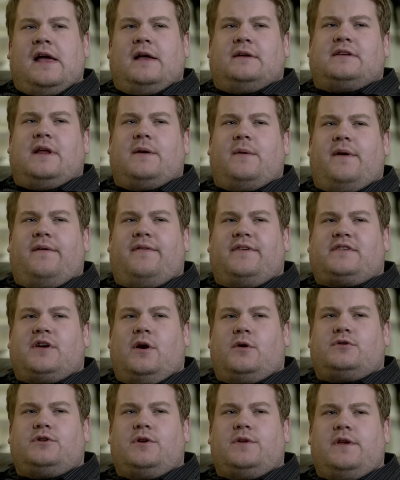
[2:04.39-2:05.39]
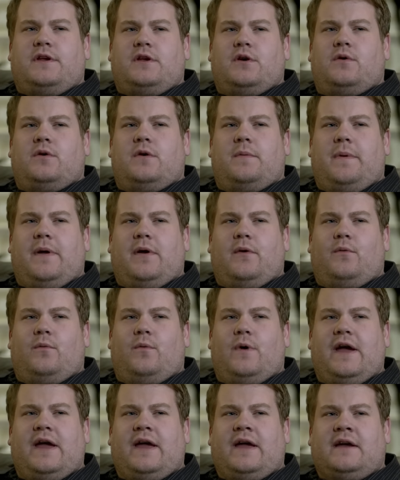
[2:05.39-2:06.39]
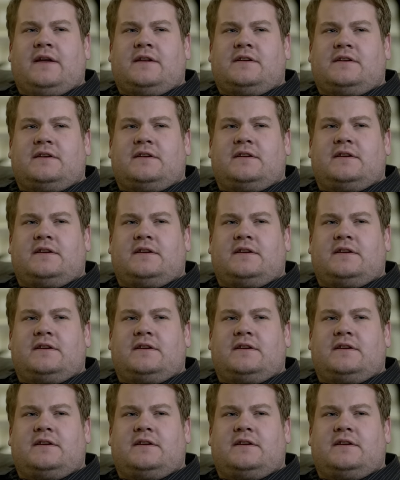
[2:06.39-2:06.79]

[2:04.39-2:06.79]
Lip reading: Has anyone ever told you that you're a bit weird?